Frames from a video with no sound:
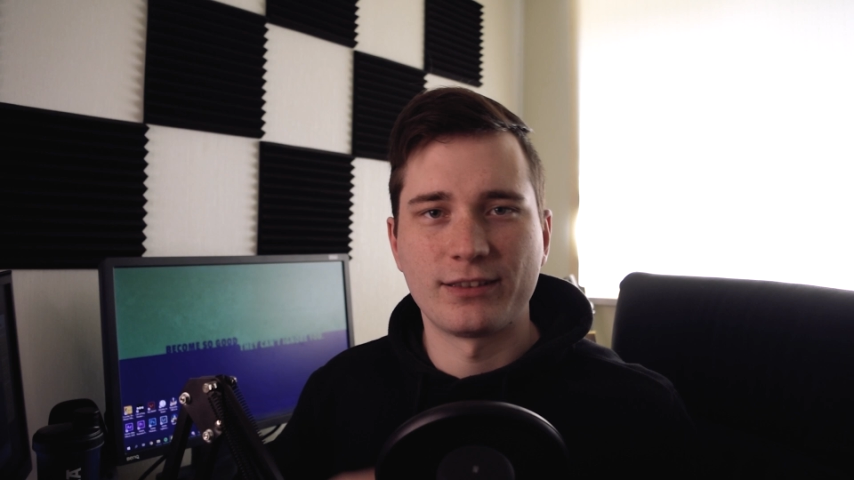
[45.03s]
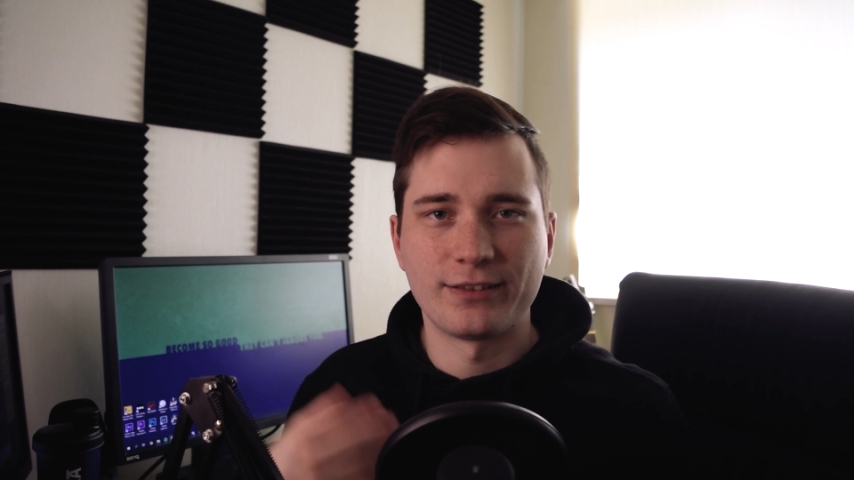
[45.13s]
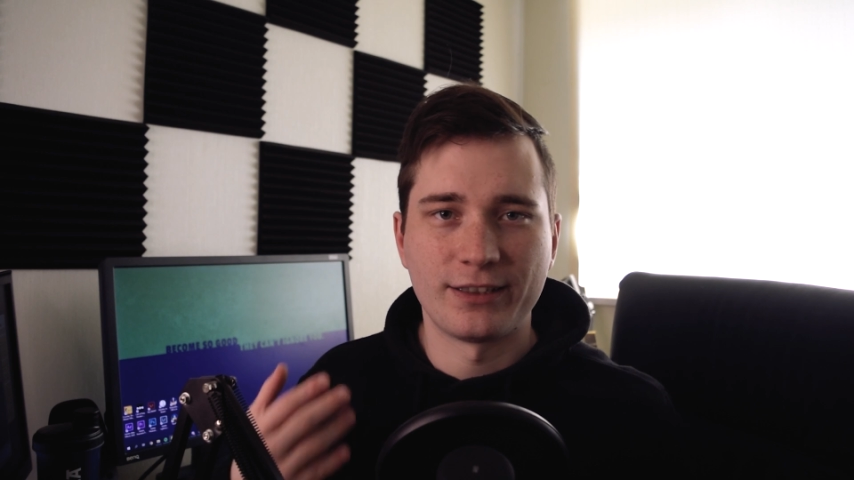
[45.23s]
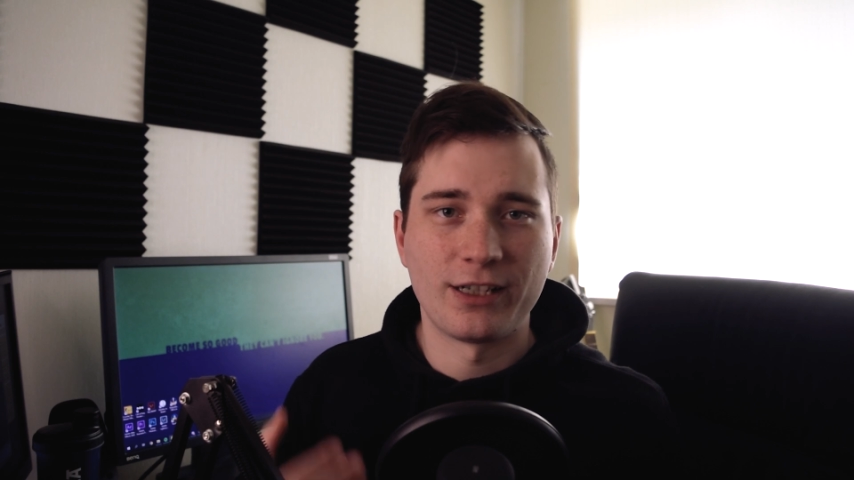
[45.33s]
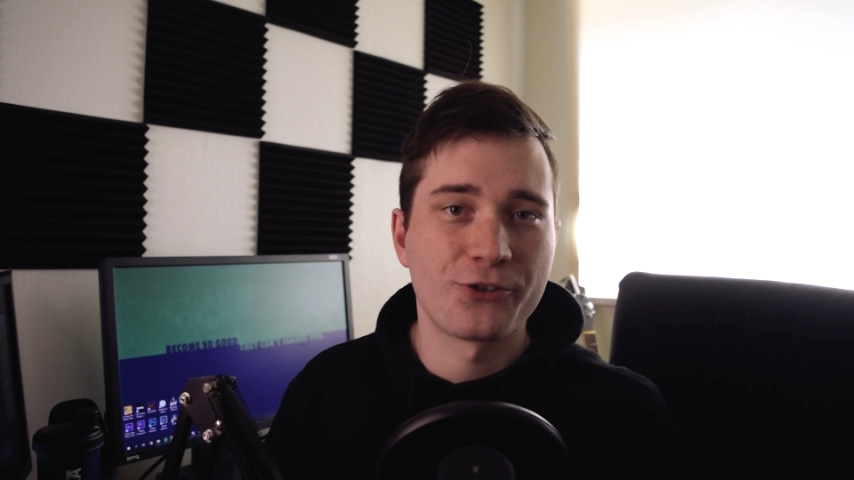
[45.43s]

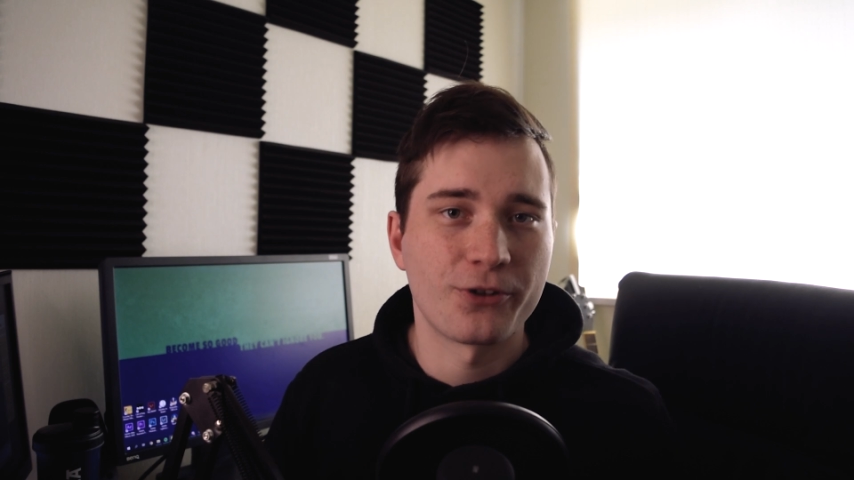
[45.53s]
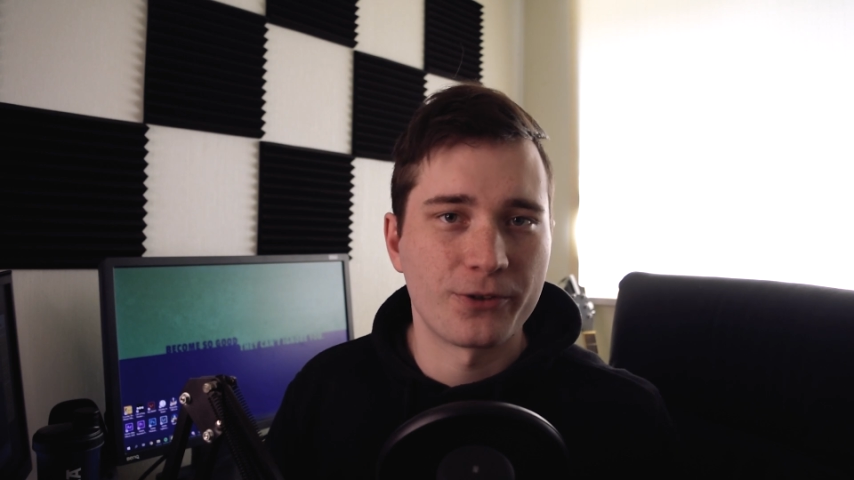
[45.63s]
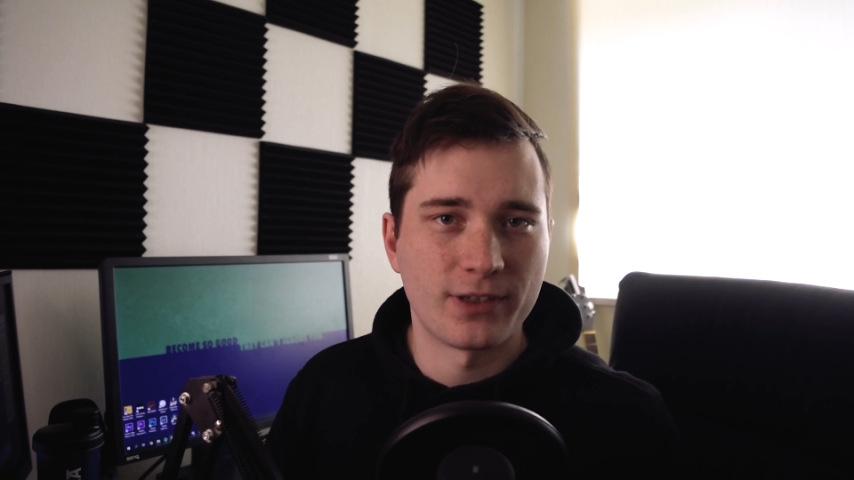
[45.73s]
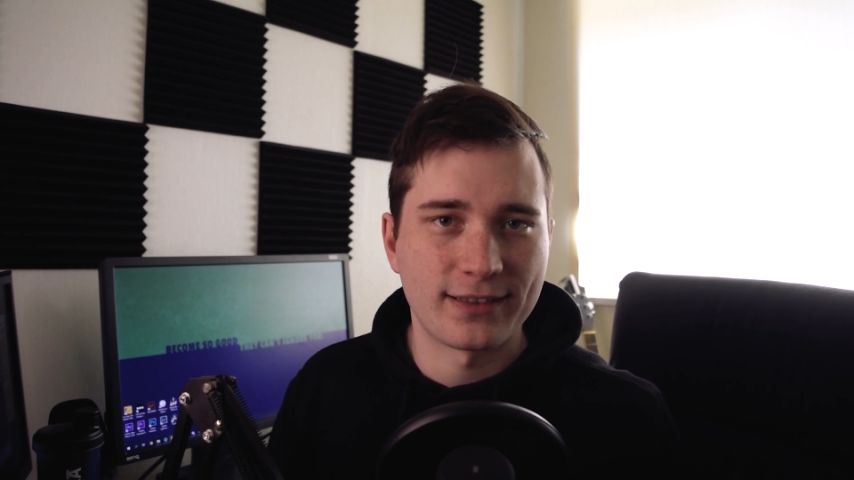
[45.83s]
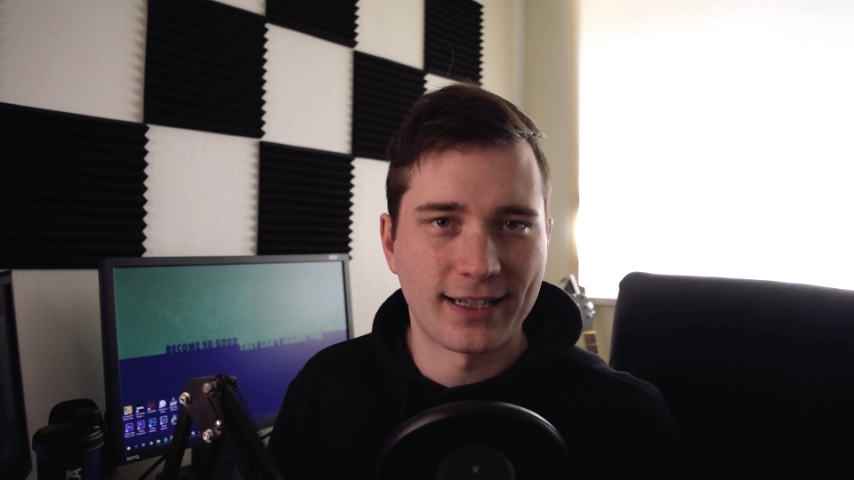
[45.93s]
then I'll show
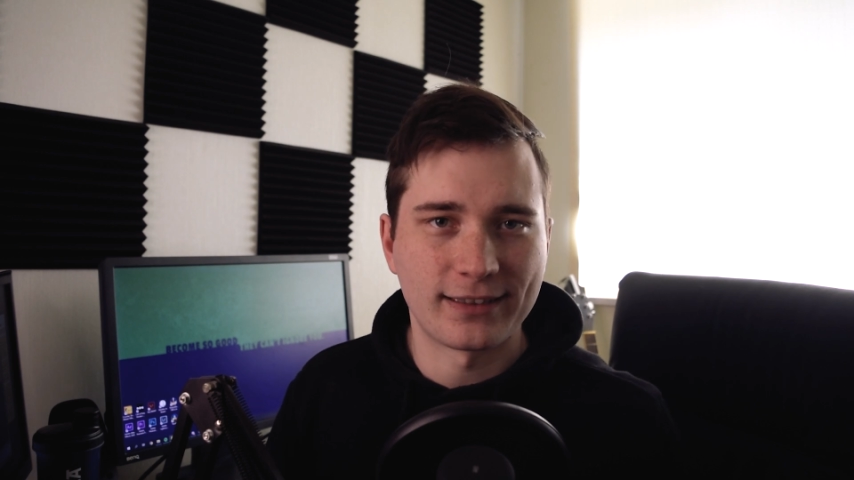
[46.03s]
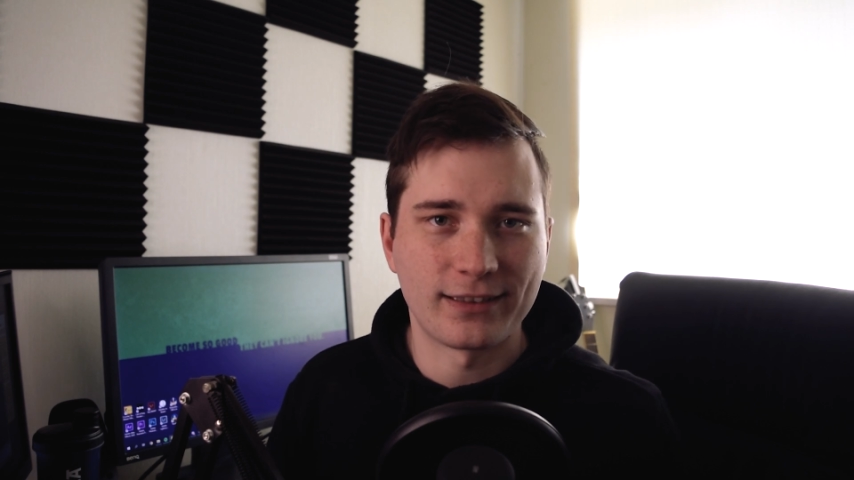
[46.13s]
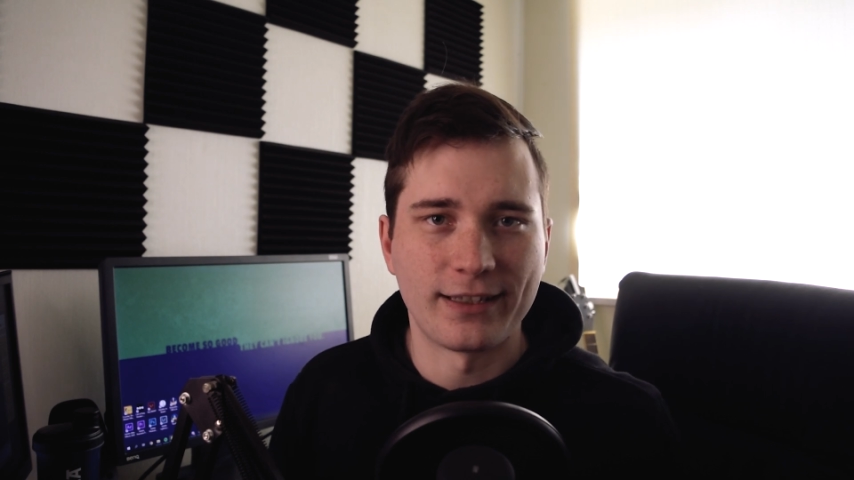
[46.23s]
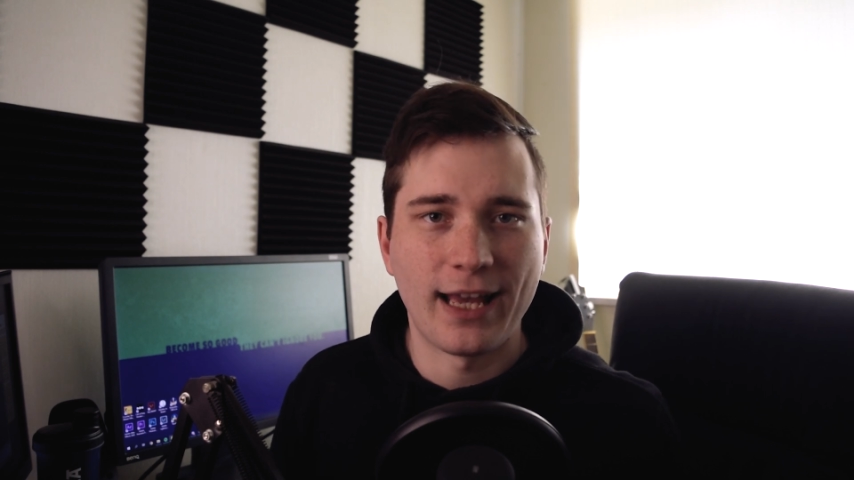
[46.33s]
you exactly